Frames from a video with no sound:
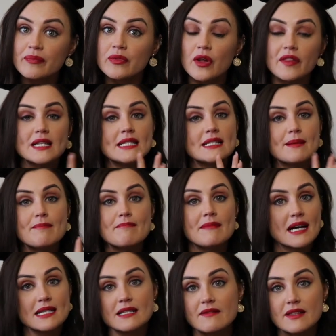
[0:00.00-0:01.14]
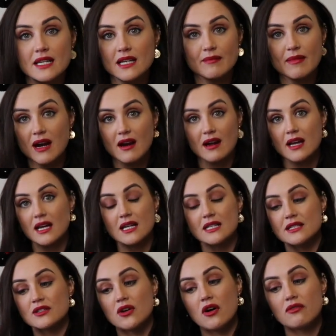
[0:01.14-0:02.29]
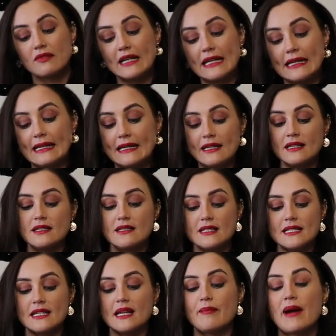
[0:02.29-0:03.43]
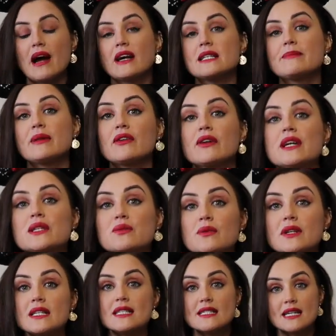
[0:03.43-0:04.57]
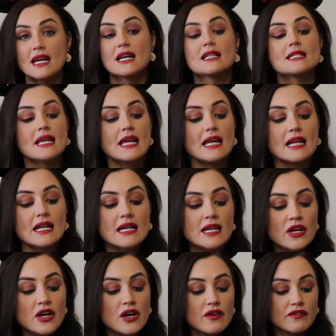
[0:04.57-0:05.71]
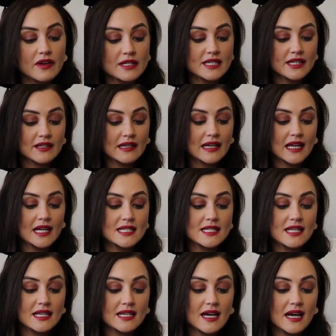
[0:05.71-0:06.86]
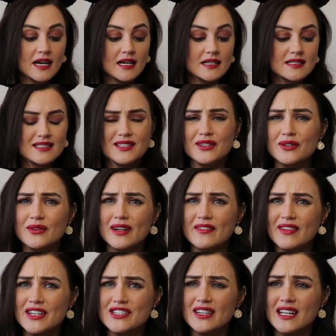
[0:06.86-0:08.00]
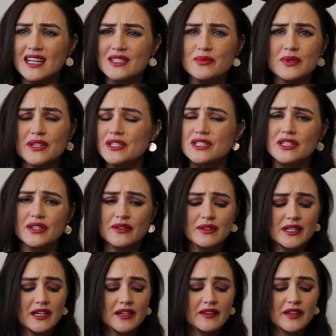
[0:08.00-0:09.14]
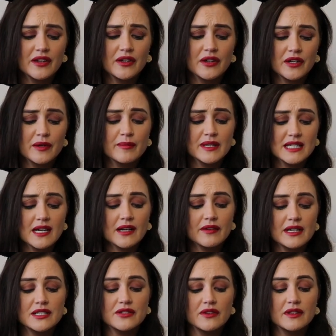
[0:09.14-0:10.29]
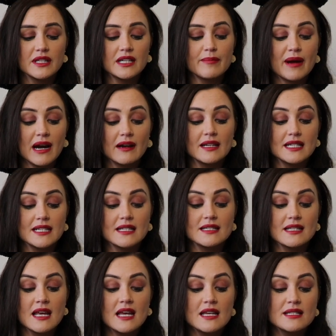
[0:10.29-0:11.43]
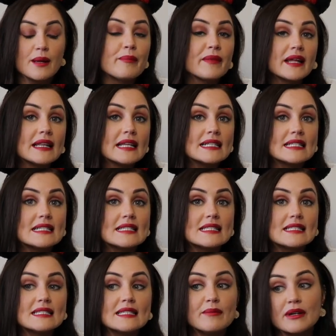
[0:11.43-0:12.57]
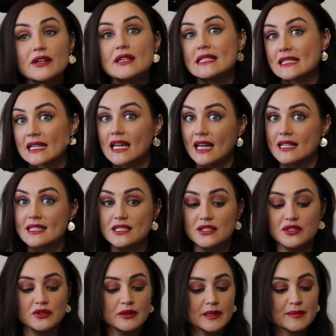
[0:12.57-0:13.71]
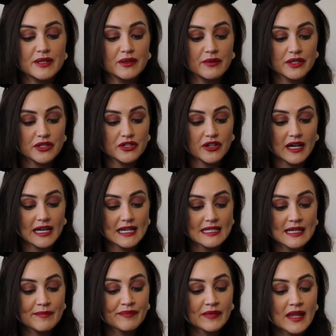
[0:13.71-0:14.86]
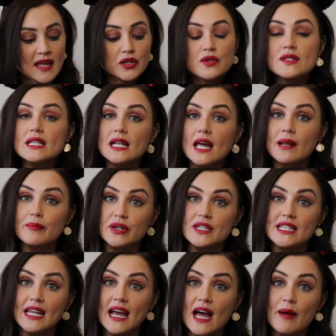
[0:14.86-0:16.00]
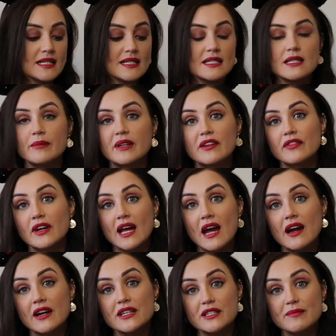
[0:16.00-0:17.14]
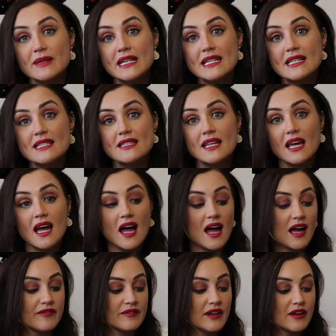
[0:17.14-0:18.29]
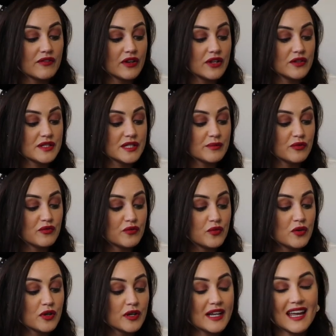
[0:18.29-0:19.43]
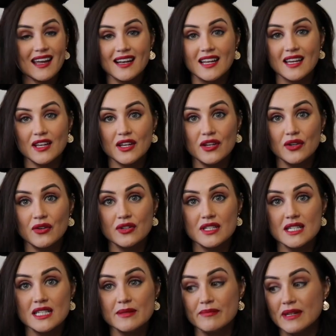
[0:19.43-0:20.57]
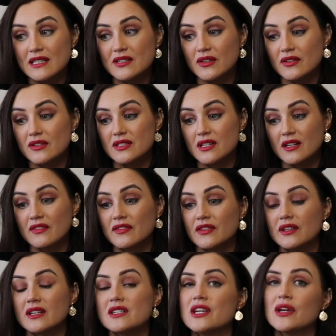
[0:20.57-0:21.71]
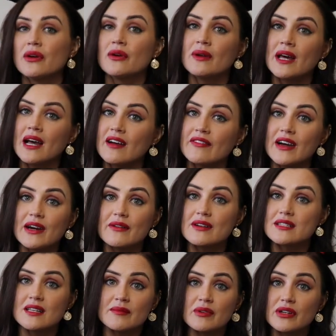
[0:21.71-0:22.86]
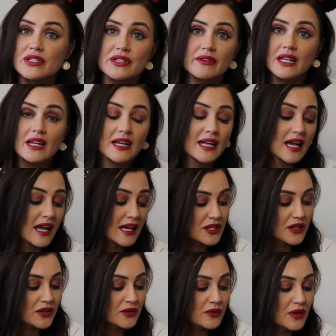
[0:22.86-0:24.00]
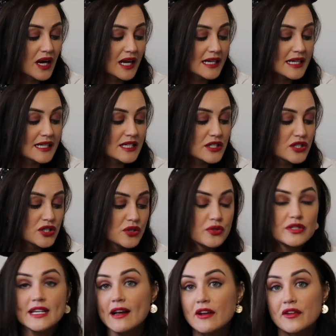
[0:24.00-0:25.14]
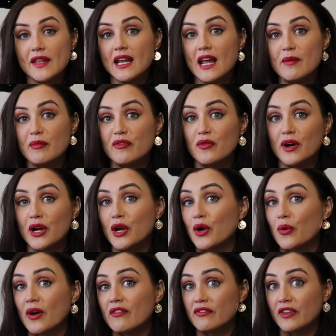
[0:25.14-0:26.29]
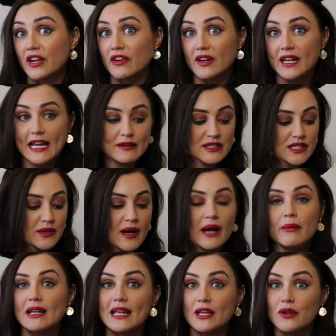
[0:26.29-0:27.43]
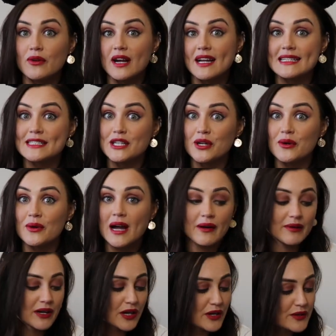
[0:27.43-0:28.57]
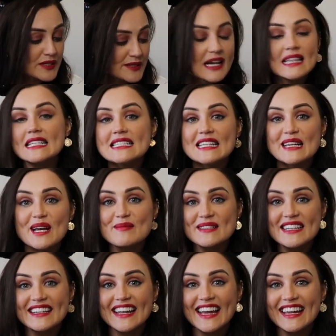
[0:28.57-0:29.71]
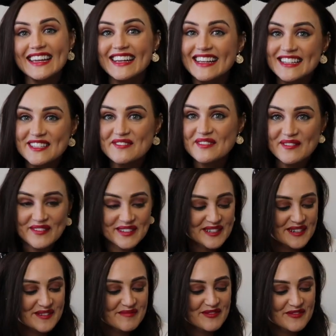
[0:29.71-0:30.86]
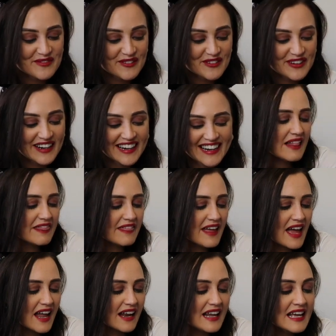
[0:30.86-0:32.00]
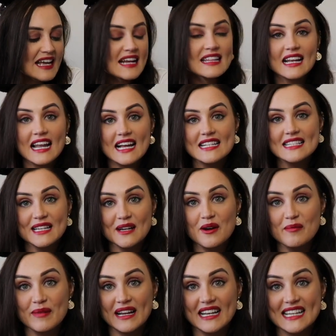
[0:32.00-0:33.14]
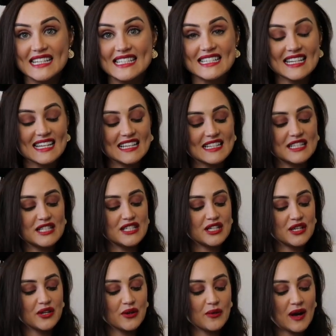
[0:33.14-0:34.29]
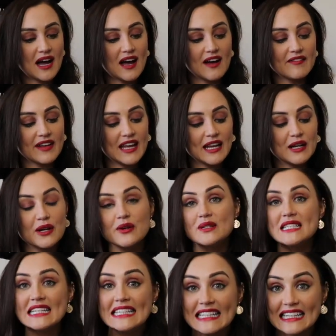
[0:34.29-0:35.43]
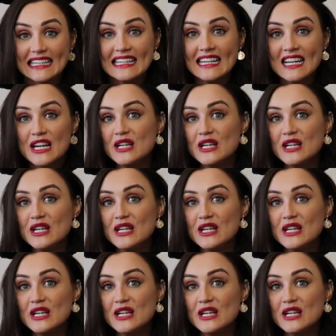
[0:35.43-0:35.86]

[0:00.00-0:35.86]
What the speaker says: Now this is a massive thing in America. It's not really in Disneyland Paris, but there is one of the stands in Frontierland that has, no, Adventureland, one of the two, near the Hakuna Matata restaurant, that apparently does something that's as similar as it gets to Dole Whip, so I want to try it. Use the Line Bertie app. This is something for character meets. I've never used it before. Kate and I queued to meet Donald Duck for 2.5 hours. I'm not doing that again. So I need to download that app before I go and figure it out. So I will let you guys know how it goes. Ride the teacups at night, because I've never done it before. And then the last thing on my list is to have a glowtini.